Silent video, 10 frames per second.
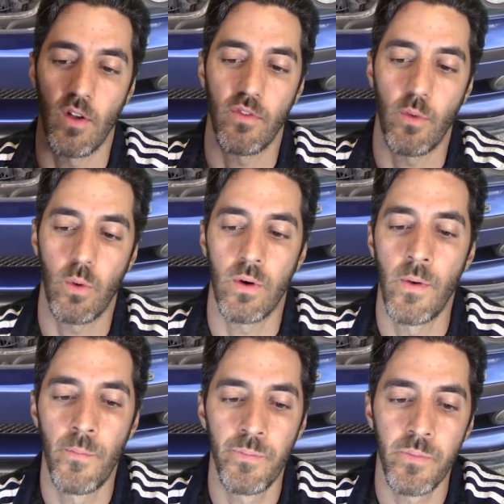all four.
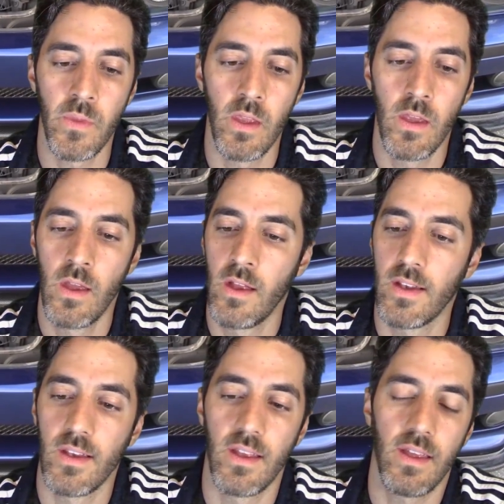
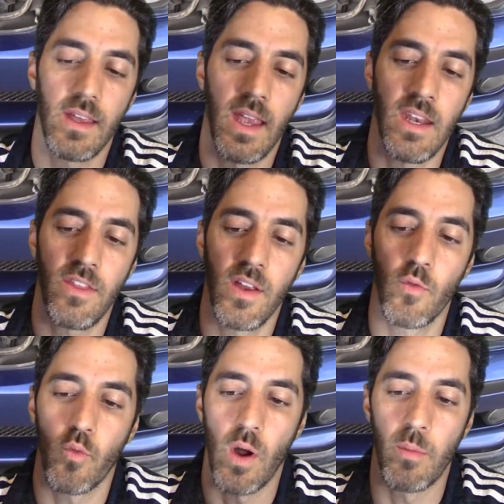
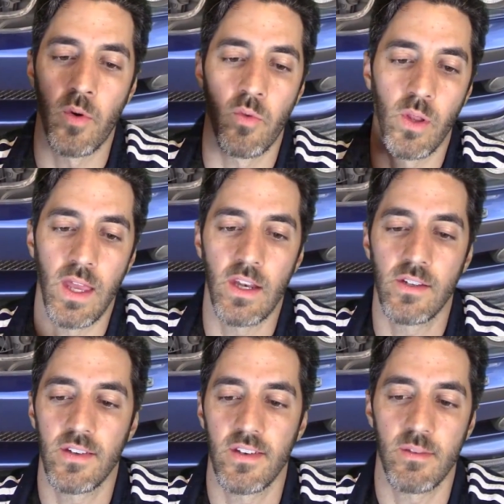Anything rubber related
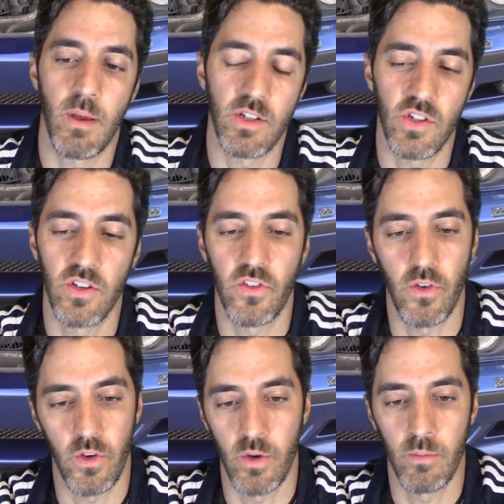to suspension,
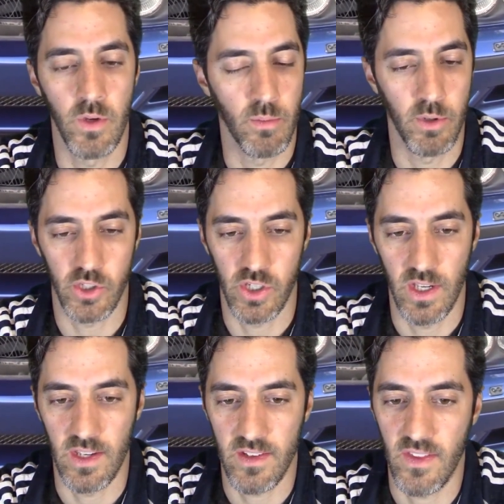so your
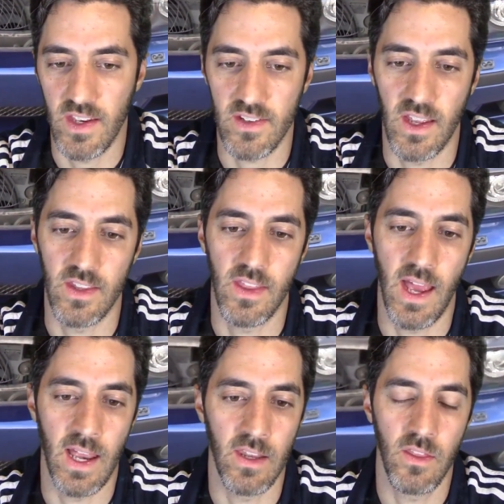bushings, things like
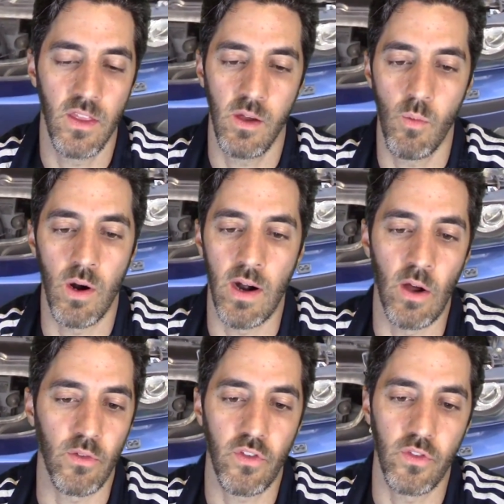that, they wear
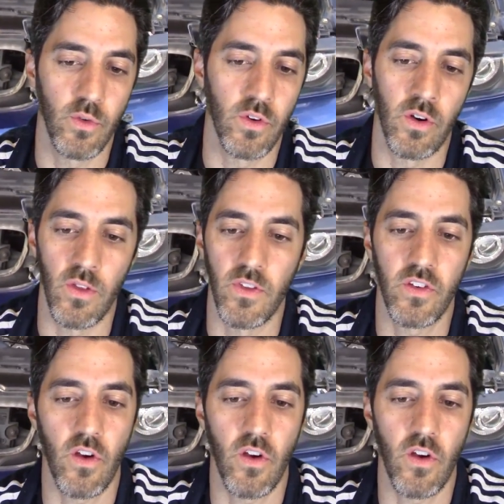out sooner on this